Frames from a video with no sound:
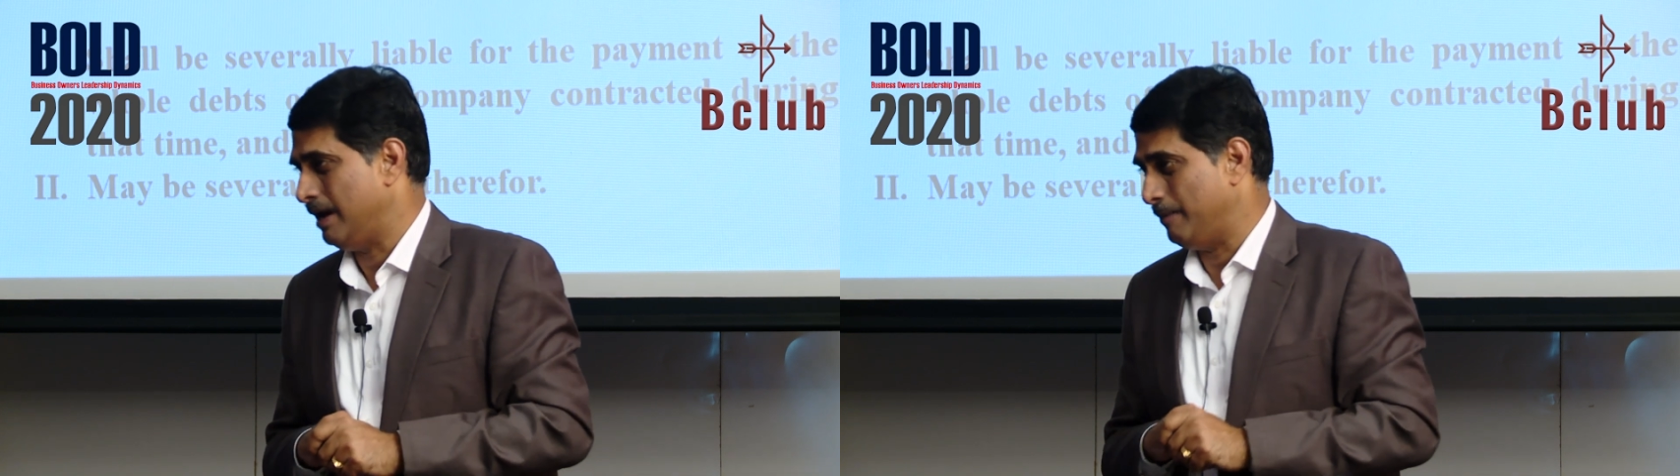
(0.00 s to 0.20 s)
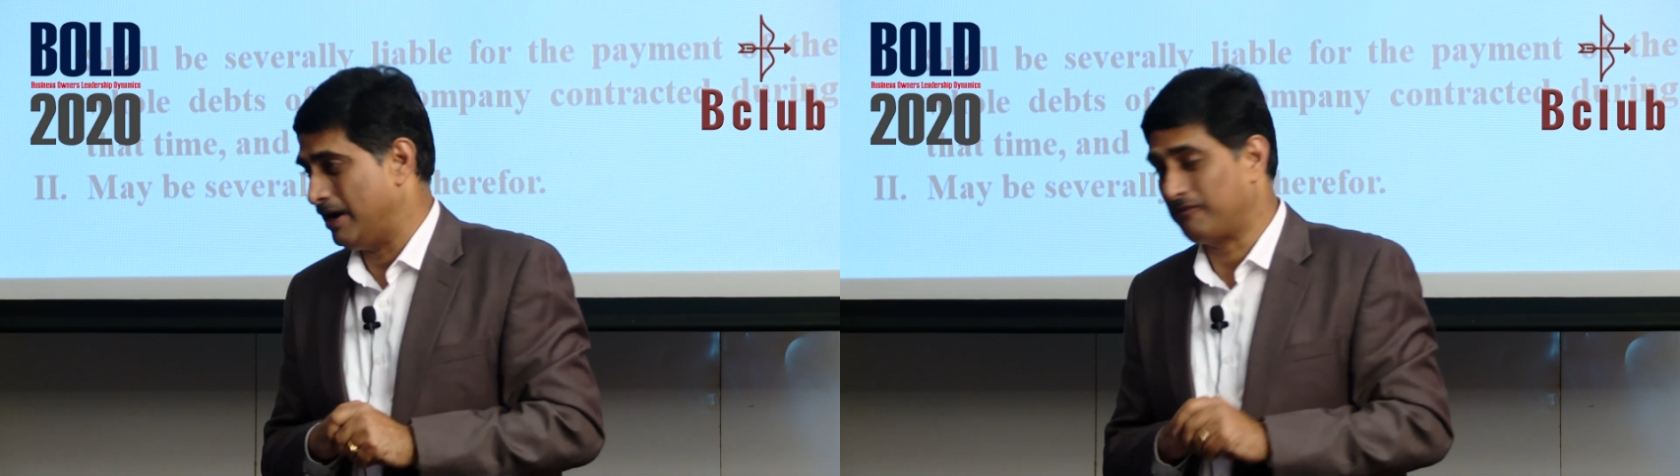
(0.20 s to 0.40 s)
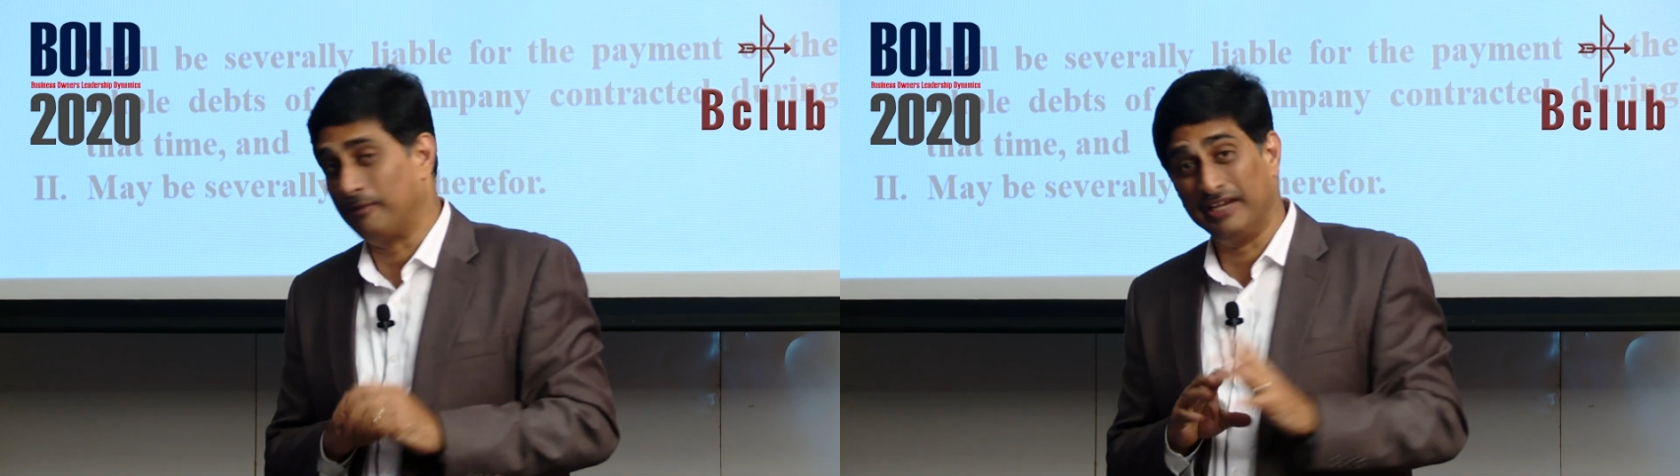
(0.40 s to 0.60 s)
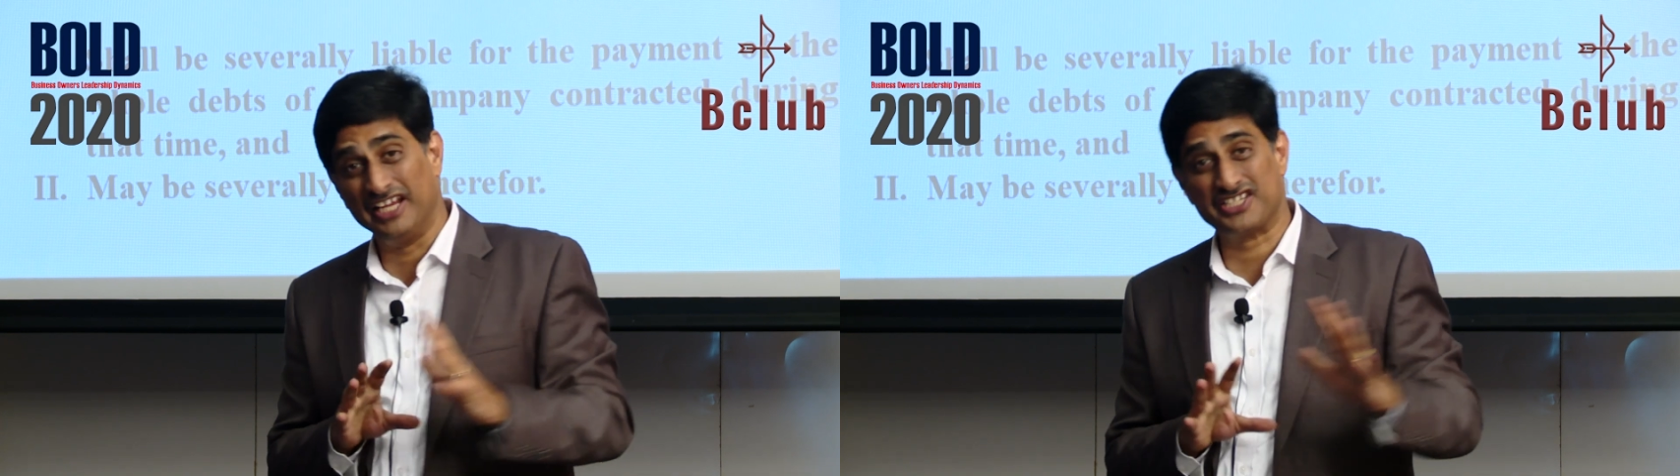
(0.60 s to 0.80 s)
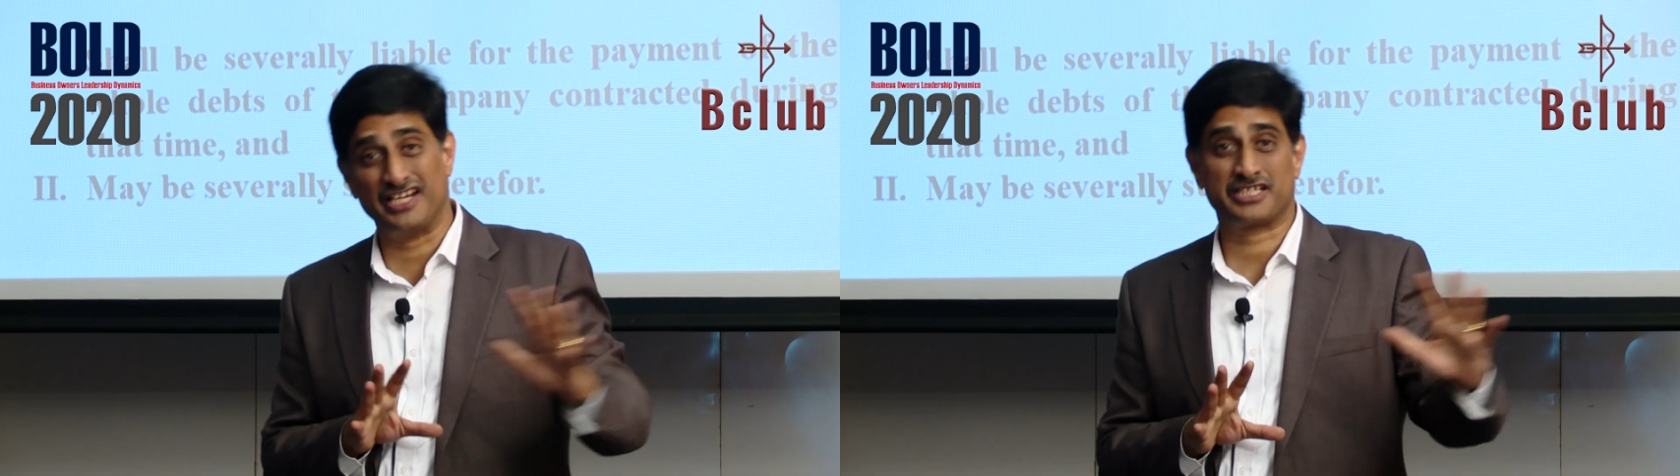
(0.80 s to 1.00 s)
Apart from
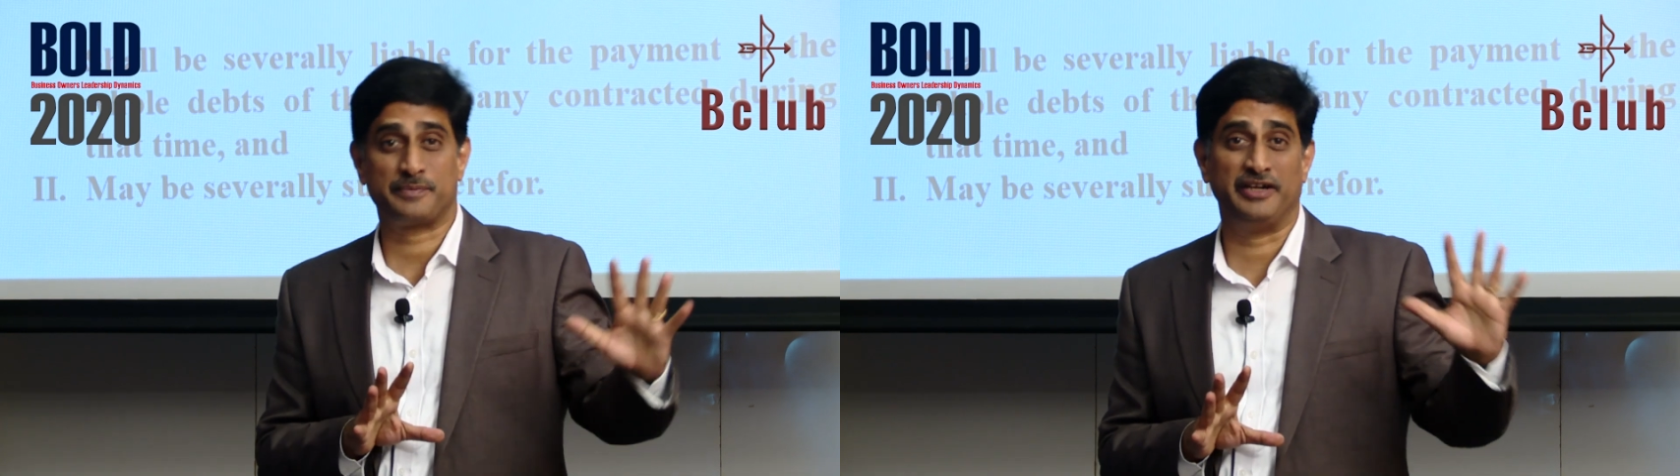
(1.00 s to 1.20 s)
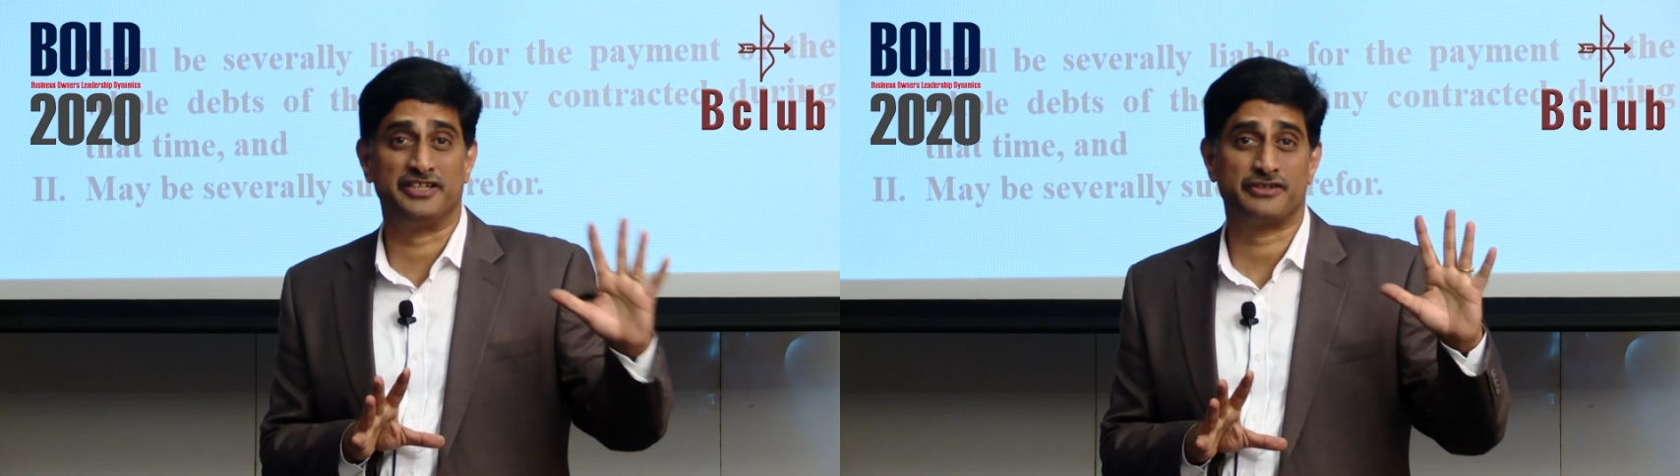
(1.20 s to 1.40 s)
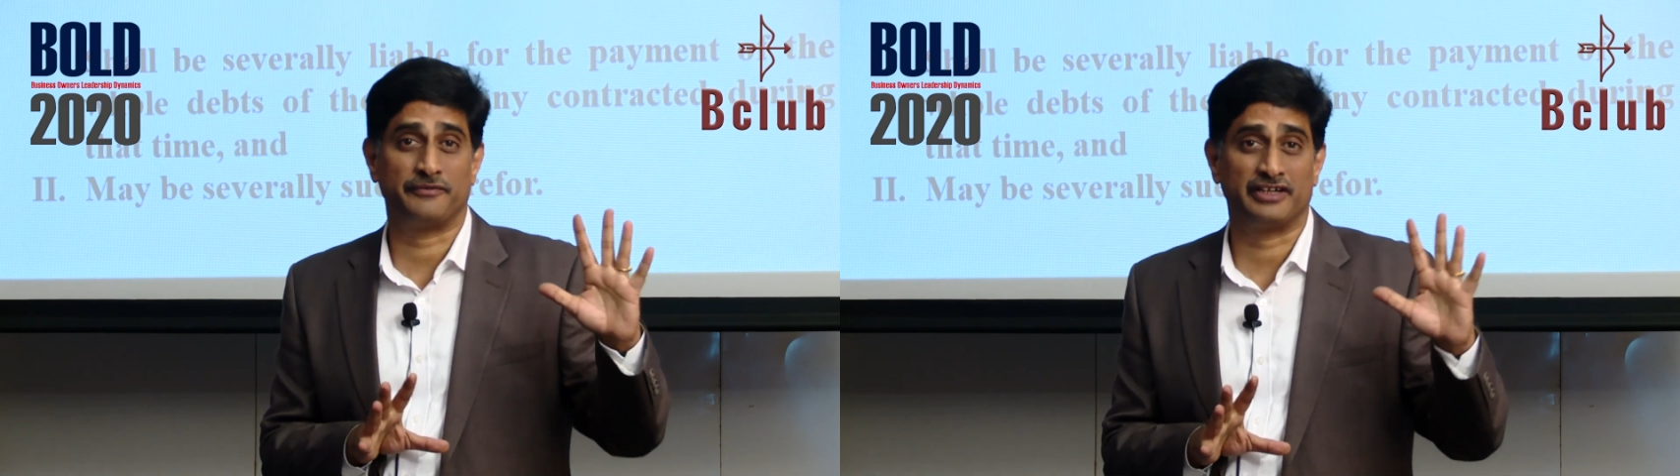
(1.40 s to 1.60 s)
initial expenditure